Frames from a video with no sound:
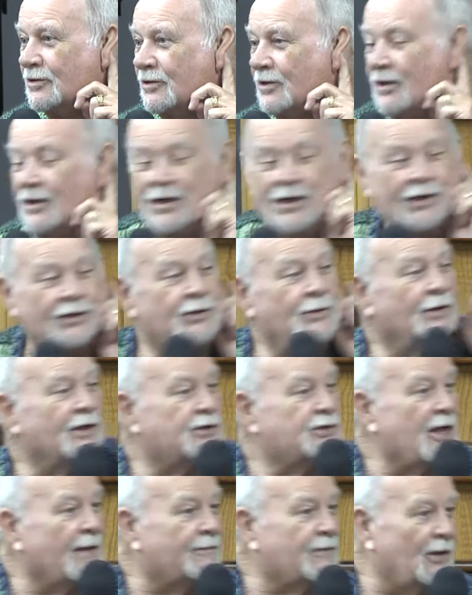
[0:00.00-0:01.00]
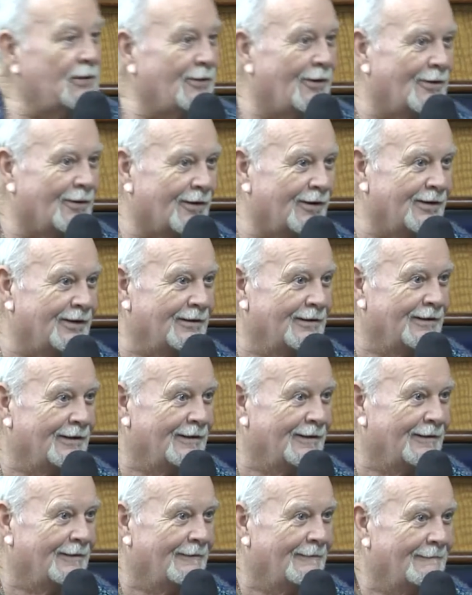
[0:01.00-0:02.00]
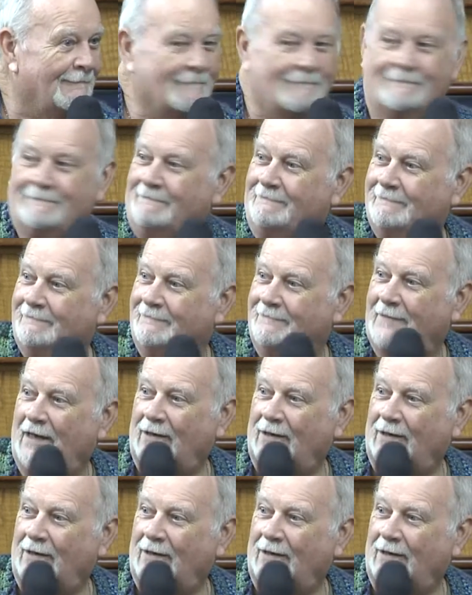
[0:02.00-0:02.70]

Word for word: See, you have to hear his voice